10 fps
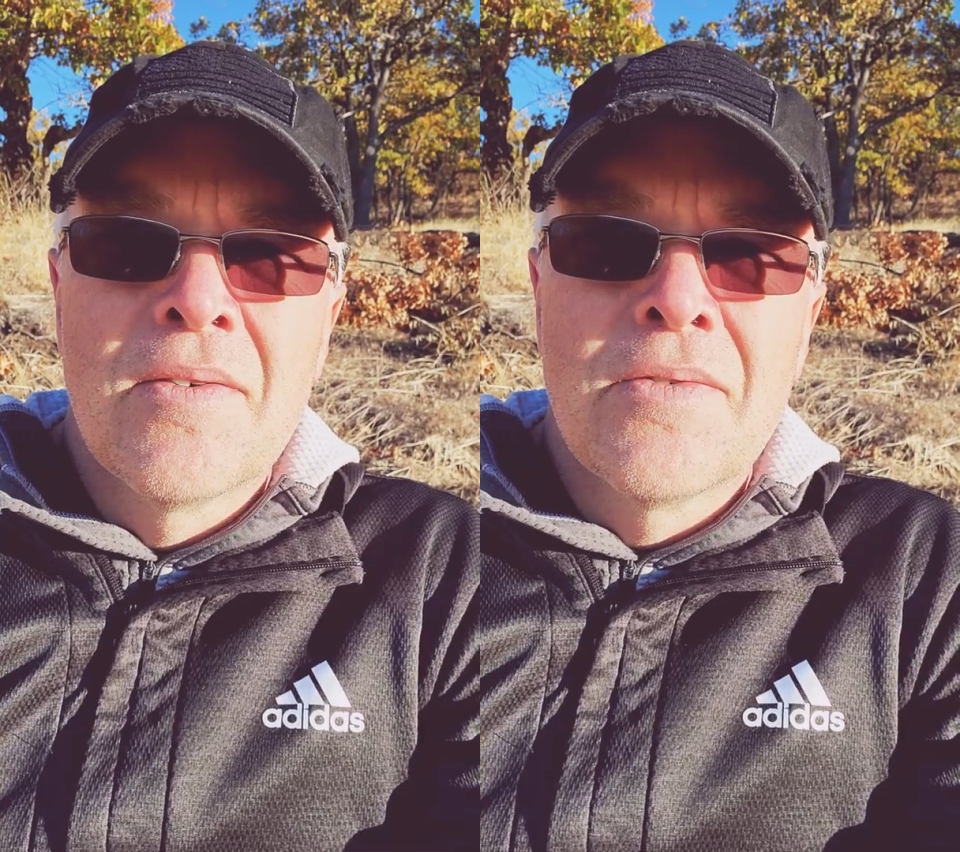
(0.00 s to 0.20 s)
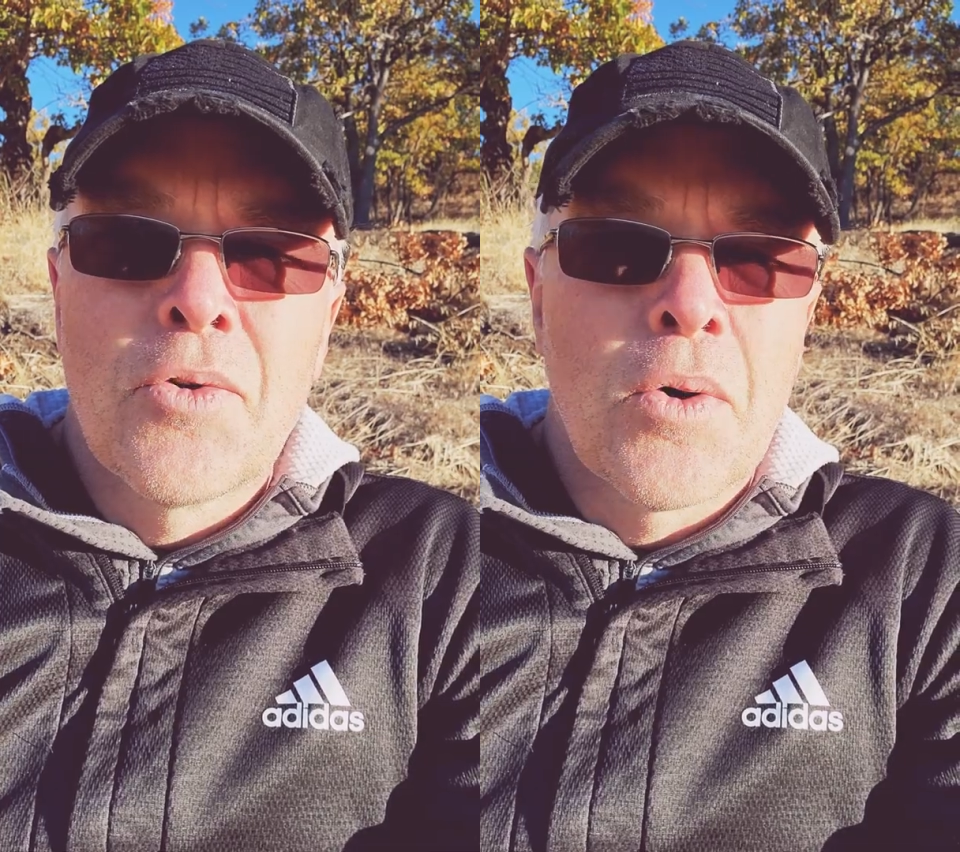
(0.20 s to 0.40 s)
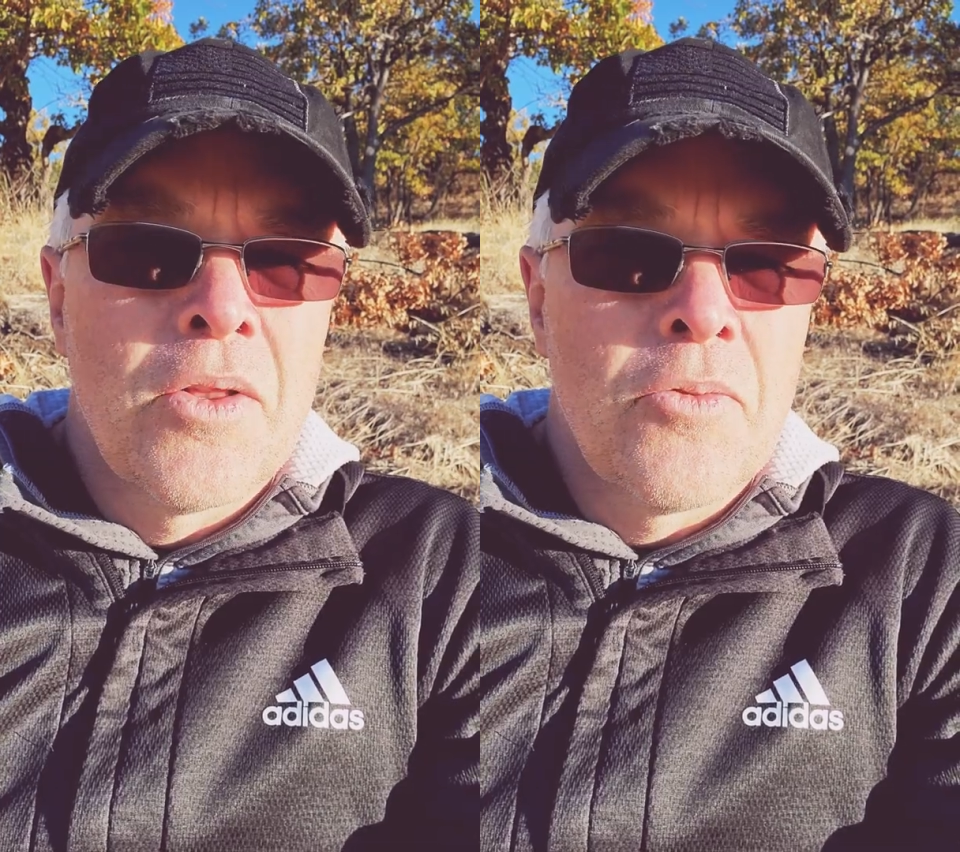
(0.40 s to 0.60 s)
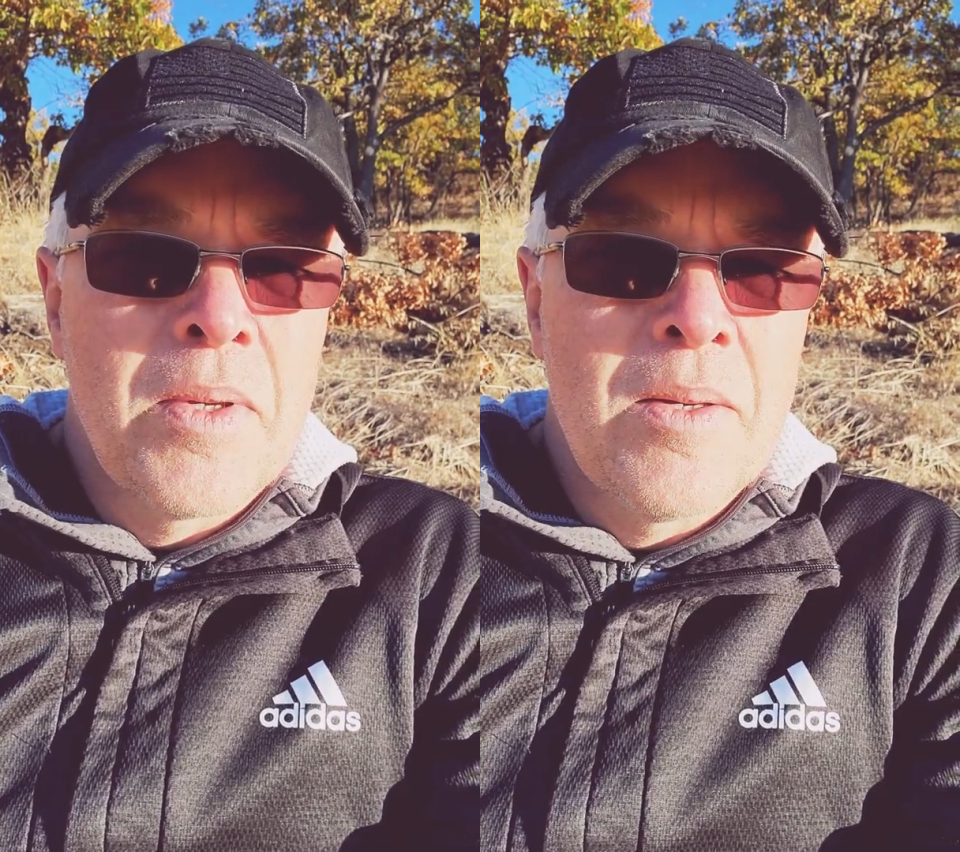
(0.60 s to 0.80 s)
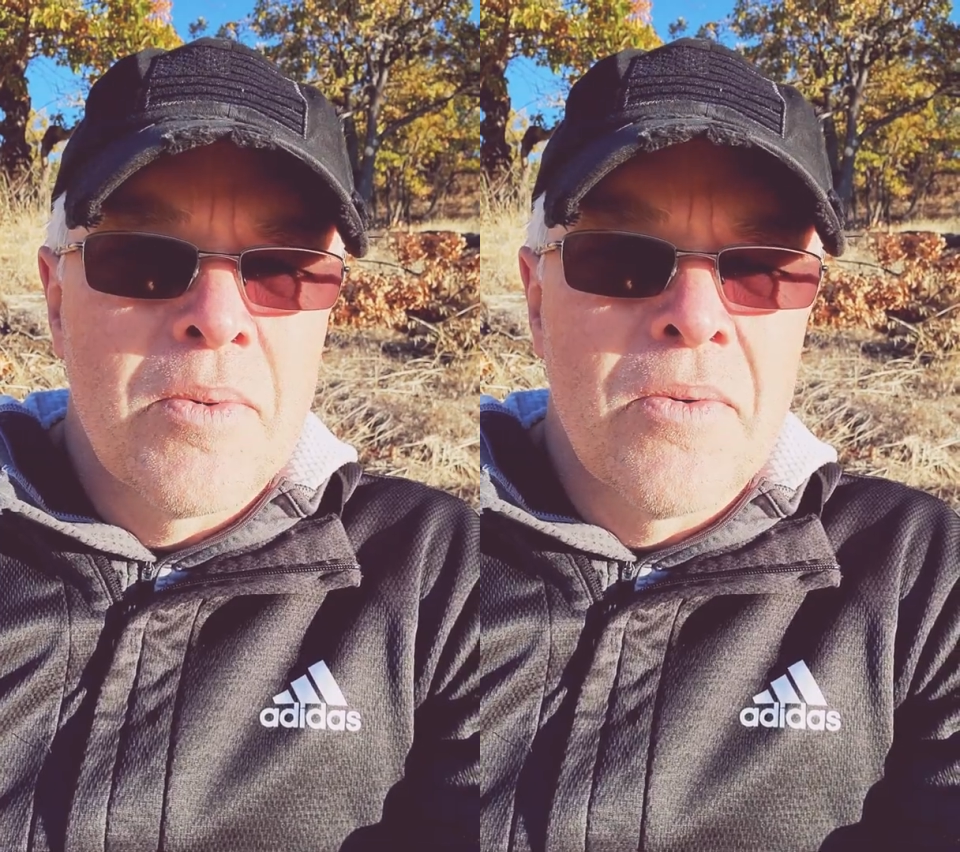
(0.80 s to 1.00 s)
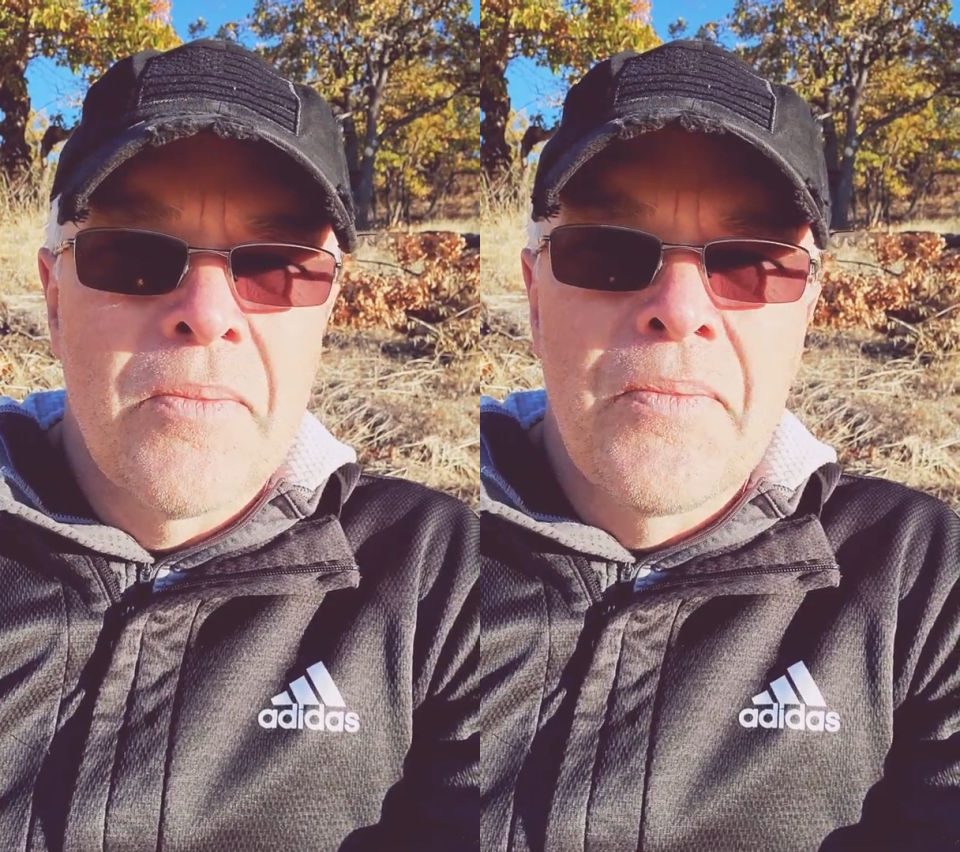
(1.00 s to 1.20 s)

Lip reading: for other people,